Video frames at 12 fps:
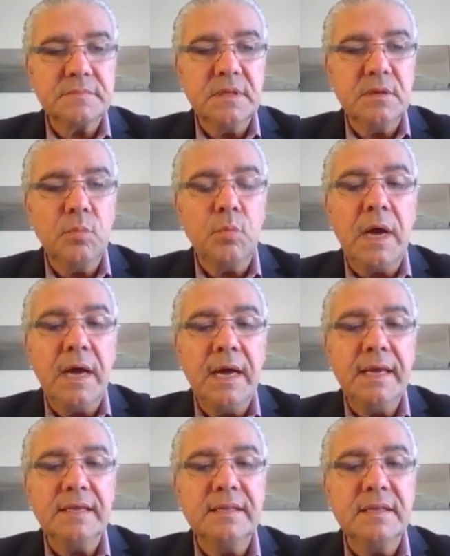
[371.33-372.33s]

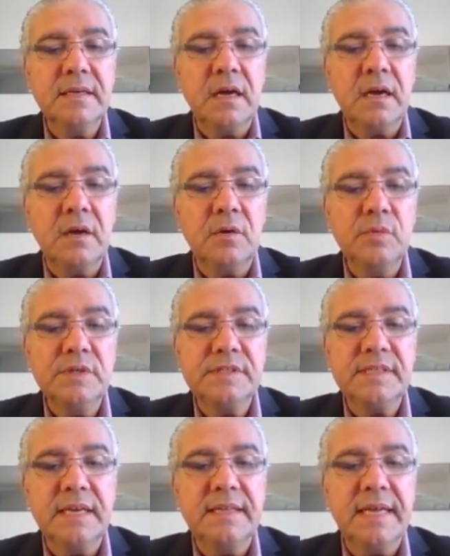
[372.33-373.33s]
why we're
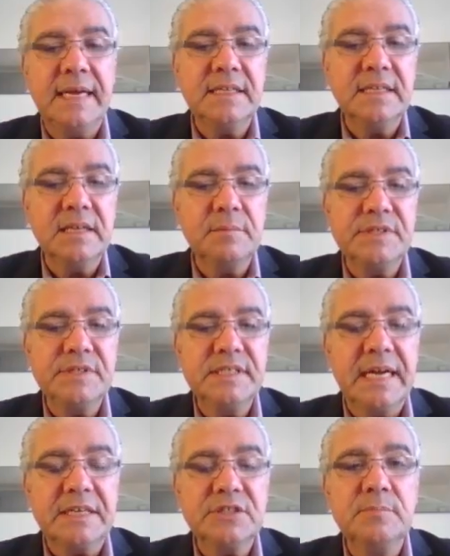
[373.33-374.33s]
saying that it can precede
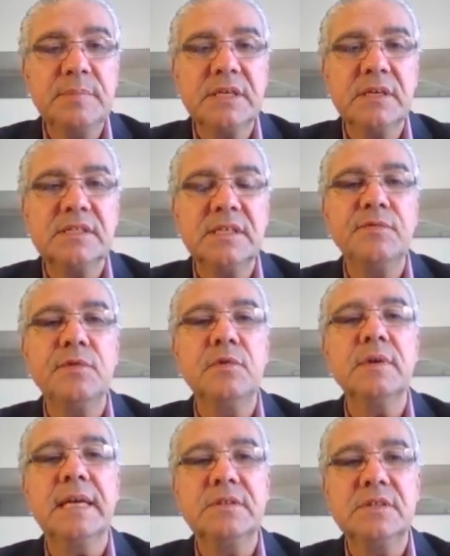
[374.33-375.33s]
action? Because if you
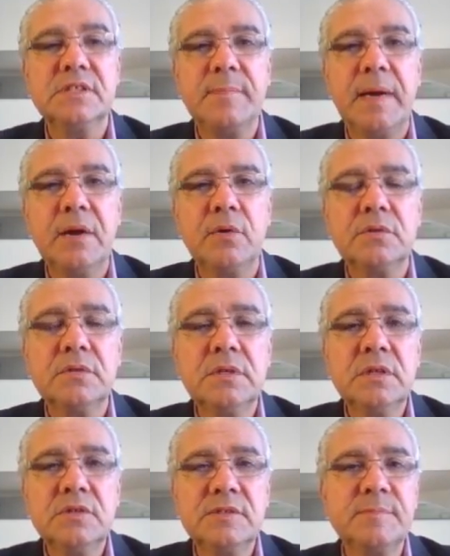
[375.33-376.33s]
look at the spiral
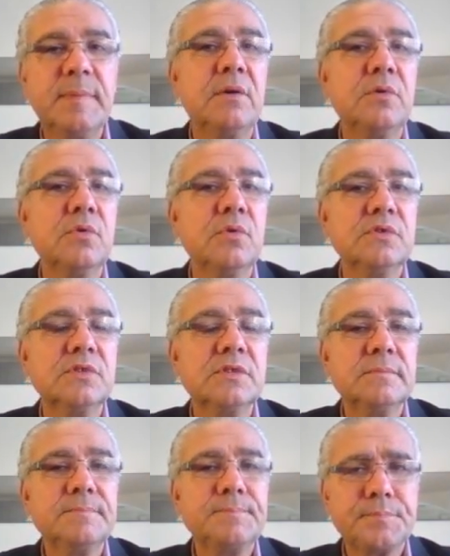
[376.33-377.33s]

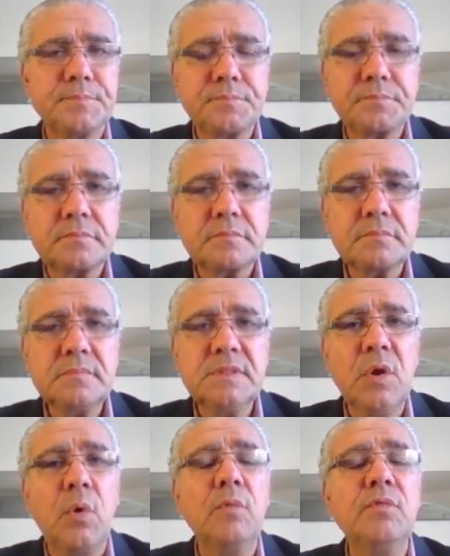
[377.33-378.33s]
goes
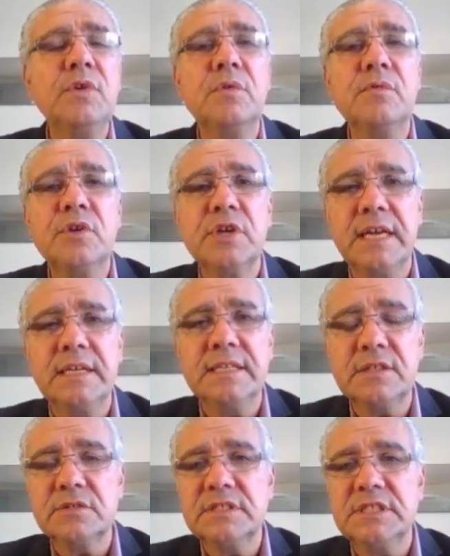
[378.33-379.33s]
over and over again.
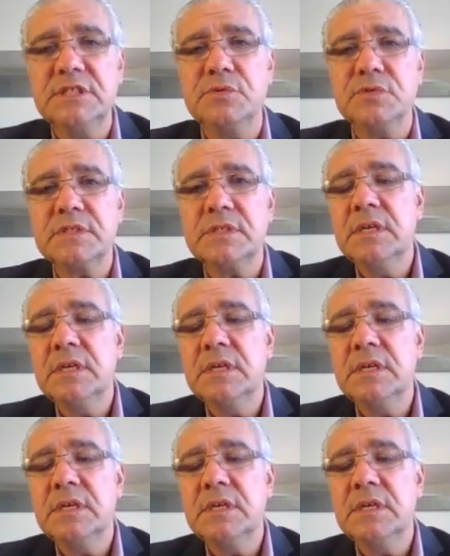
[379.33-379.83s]
It continues.